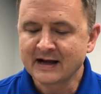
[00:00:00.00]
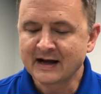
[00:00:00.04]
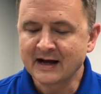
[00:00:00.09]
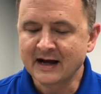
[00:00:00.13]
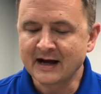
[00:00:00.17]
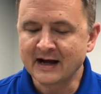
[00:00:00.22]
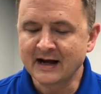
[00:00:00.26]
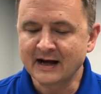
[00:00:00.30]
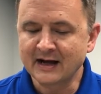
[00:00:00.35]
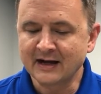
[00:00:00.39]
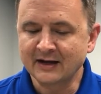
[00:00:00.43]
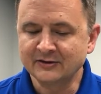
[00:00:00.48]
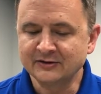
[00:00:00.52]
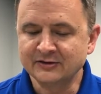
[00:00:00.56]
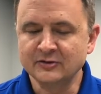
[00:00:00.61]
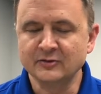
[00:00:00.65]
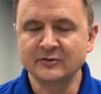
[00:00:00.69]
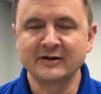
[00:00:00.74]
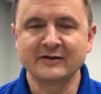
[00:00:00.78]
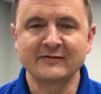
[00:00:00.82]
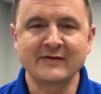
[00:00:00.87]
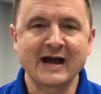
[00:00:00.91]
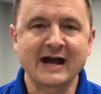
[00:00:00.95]
uh,
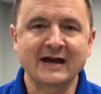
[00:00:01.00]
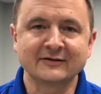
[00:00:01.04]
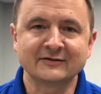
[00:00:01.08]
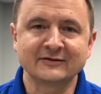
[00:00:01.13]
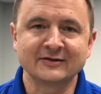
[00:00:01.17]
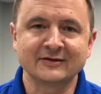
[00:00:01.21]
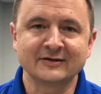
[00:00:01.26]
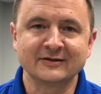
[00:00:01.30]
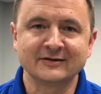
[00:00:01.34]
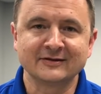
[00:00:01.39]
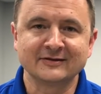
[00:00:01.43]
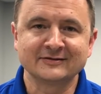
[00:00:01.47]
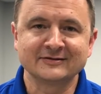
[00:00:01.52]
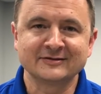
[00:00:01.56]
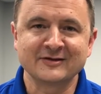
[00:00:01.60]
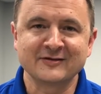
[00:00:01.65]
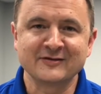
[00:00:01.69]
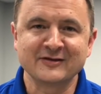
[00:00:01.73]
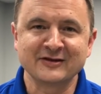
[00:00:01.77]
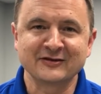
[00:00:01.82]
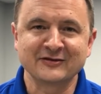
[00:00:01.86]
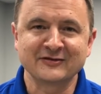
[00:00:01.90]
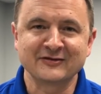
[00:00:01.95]
doing that to,
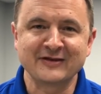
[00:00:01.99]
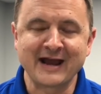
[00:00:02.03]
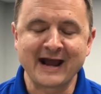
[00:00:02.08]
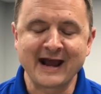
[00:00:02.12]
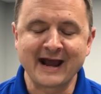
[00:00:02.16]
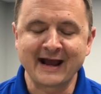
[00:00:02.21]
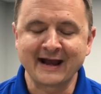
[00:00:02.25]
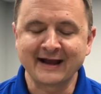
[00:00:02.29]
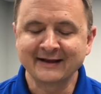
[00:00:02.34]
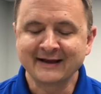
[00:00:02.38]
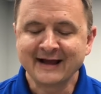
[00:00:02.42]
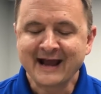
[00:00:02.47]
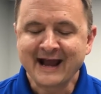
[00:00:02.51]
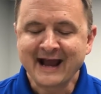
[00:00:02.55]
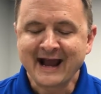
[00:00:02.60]
to this day.